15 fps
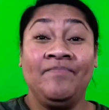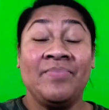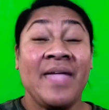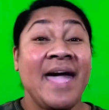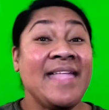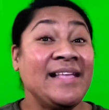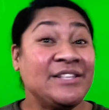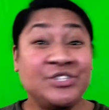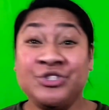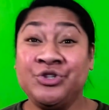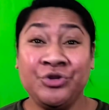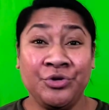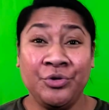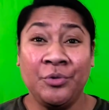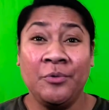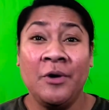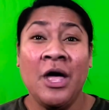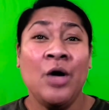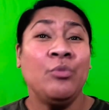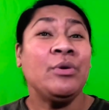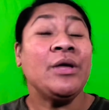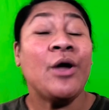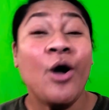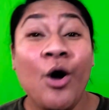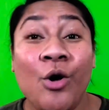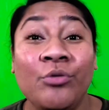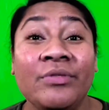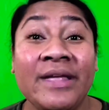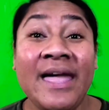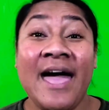And it's true. We
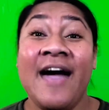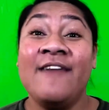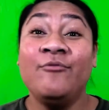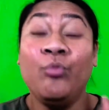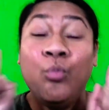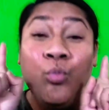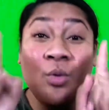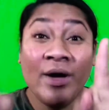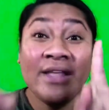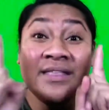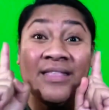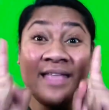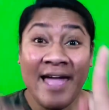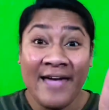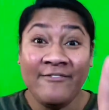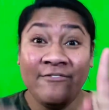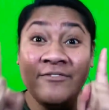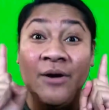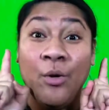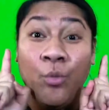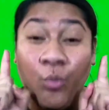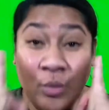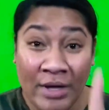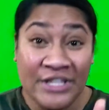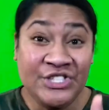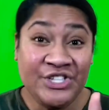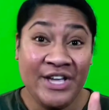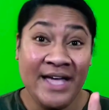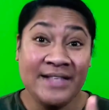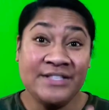only have one life, one
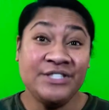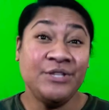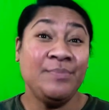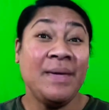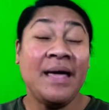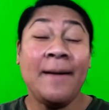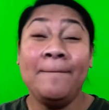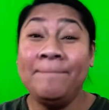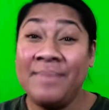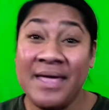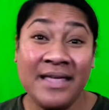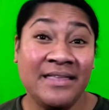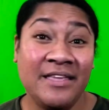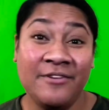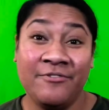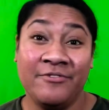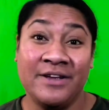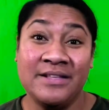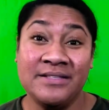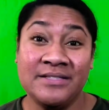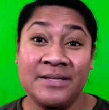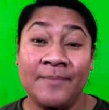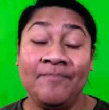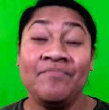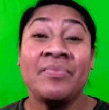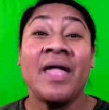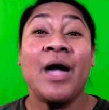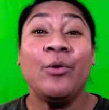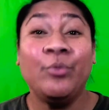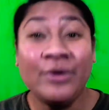chance to make a big difference.
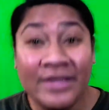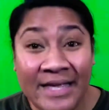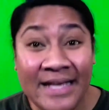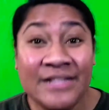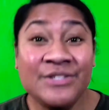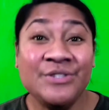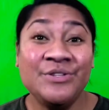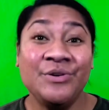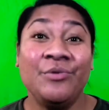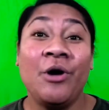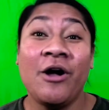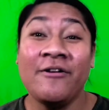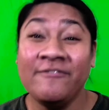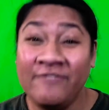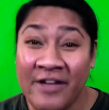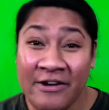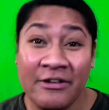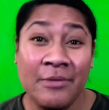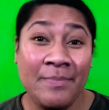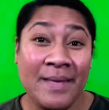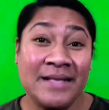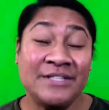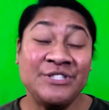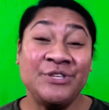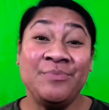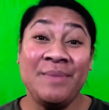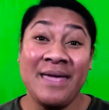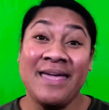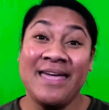And we need to do our very best to make it